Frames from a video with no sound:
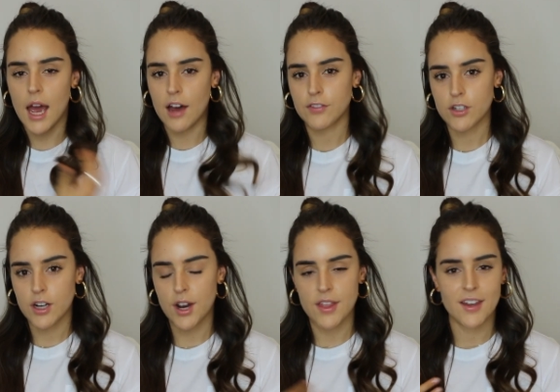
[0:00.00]
after,
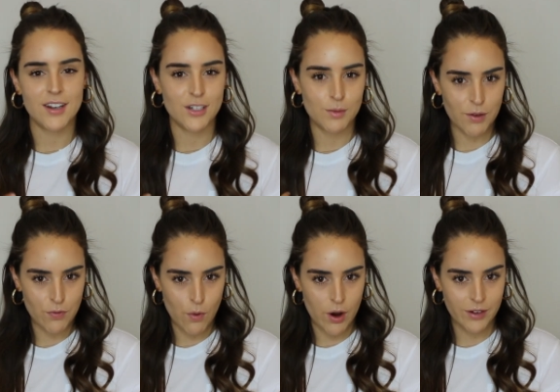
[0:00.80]
and then here's
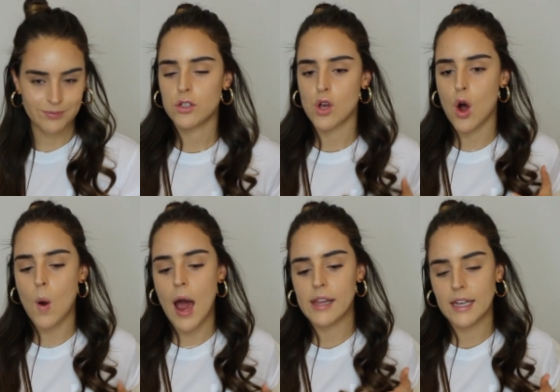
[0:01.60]
before. So
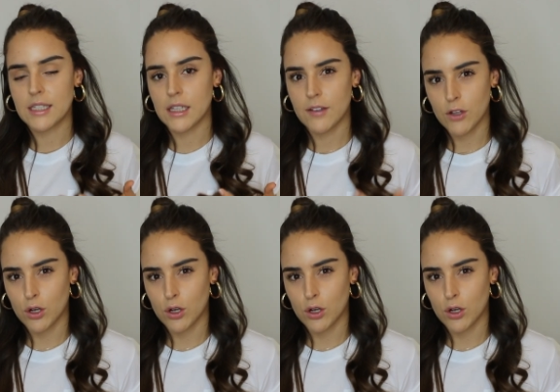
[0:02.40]
I like to leave the